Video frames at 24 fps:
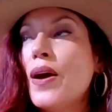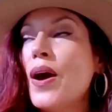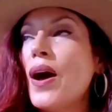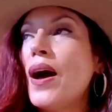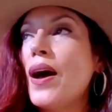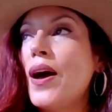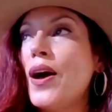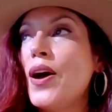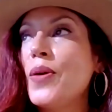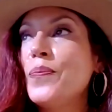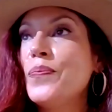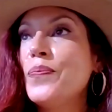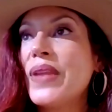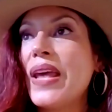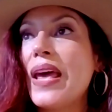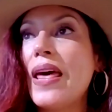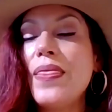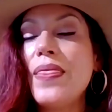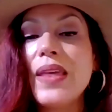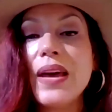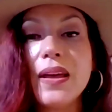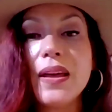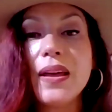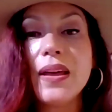
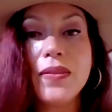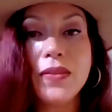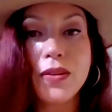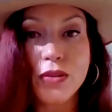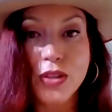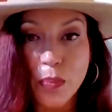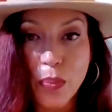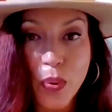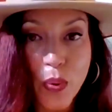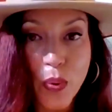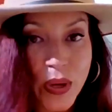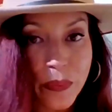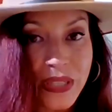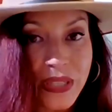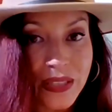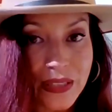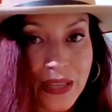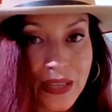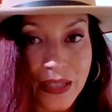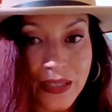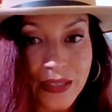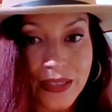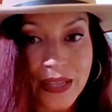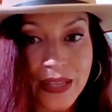And then there's appointment
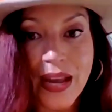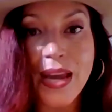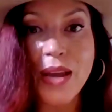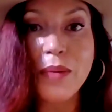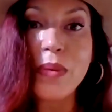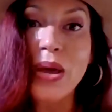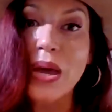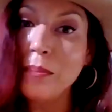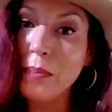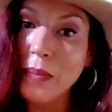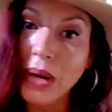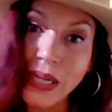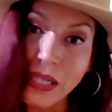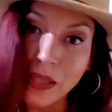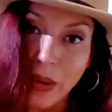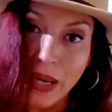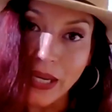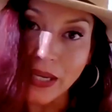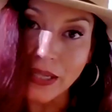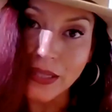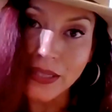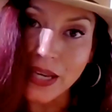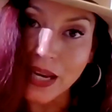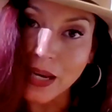setting time and money
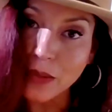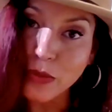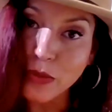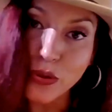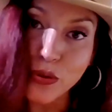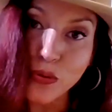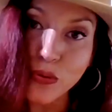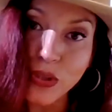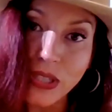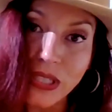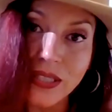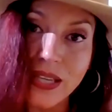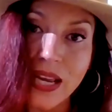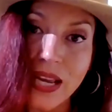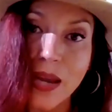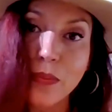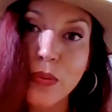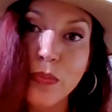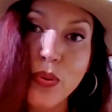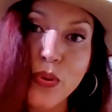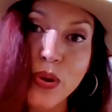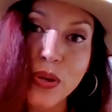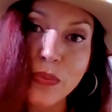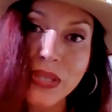making time, your green time.
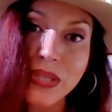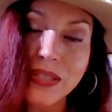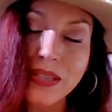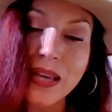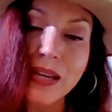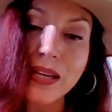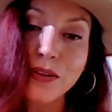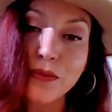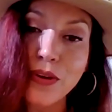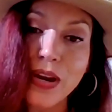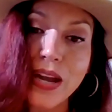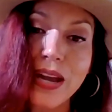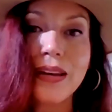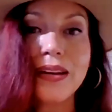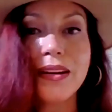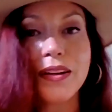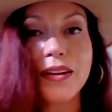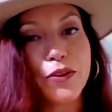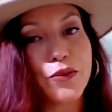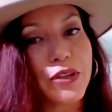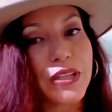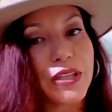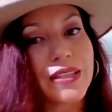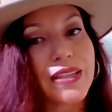Appointment setting, red,
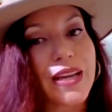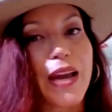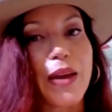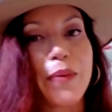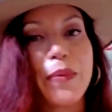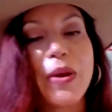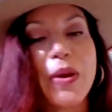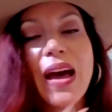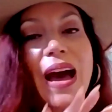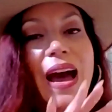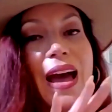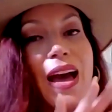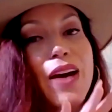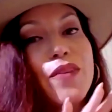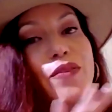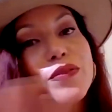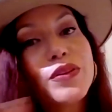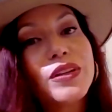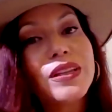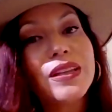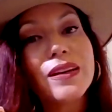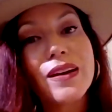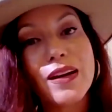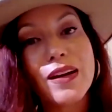green time. I have
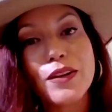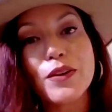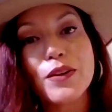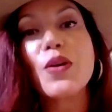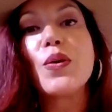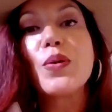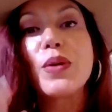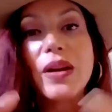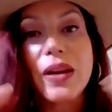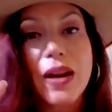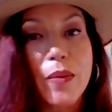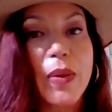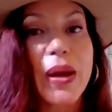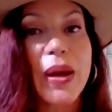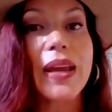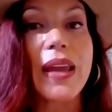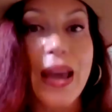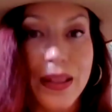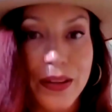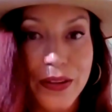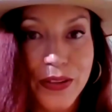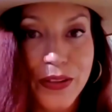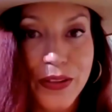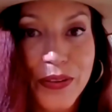everything color coded on my
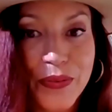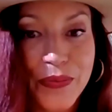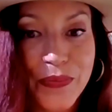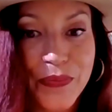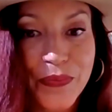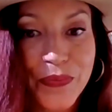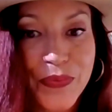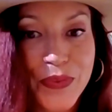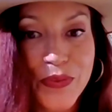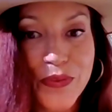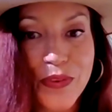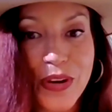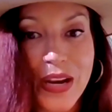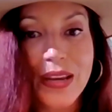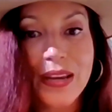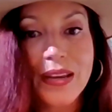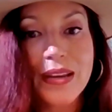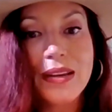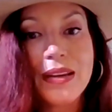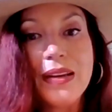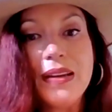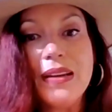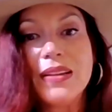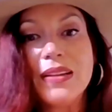calendar, right?
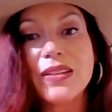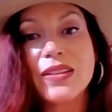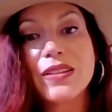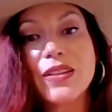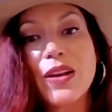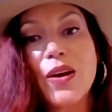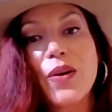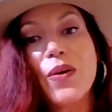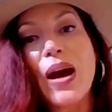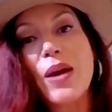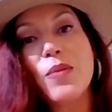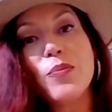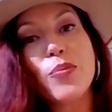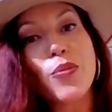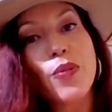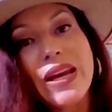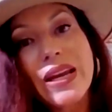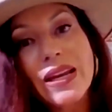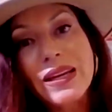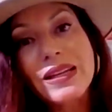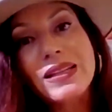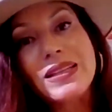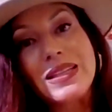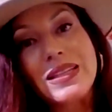Wow. So I
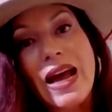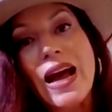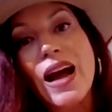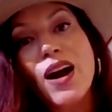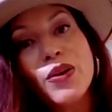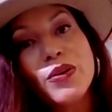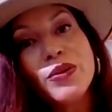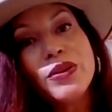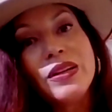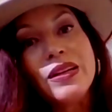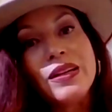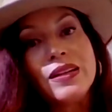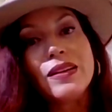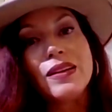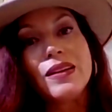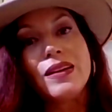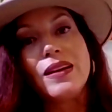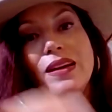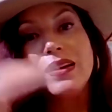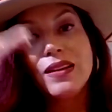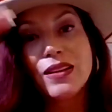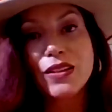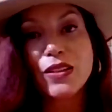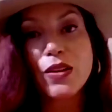break it down
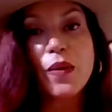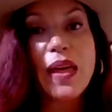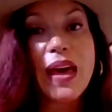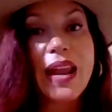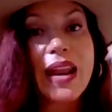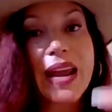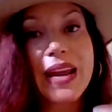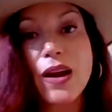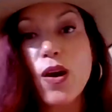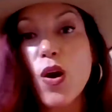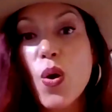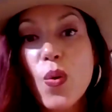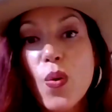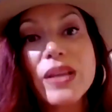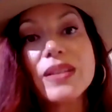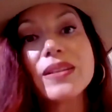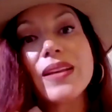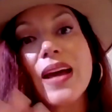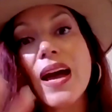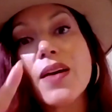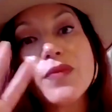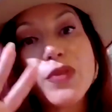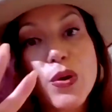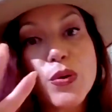so that I
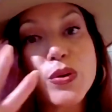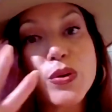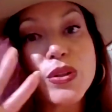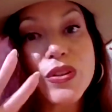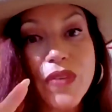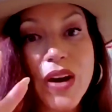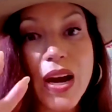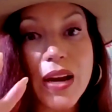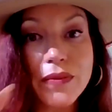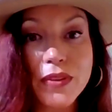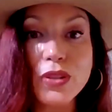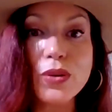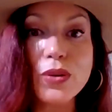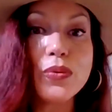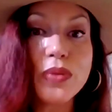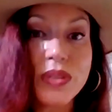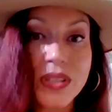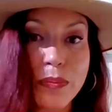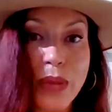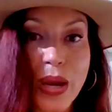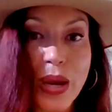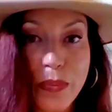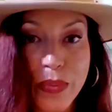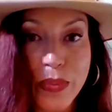always have those 5 zones
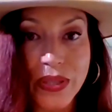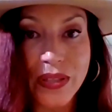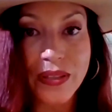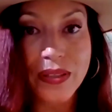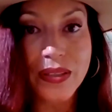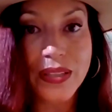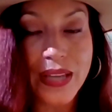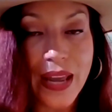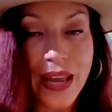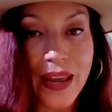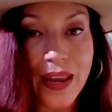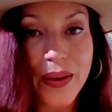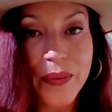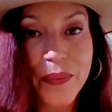in my business day.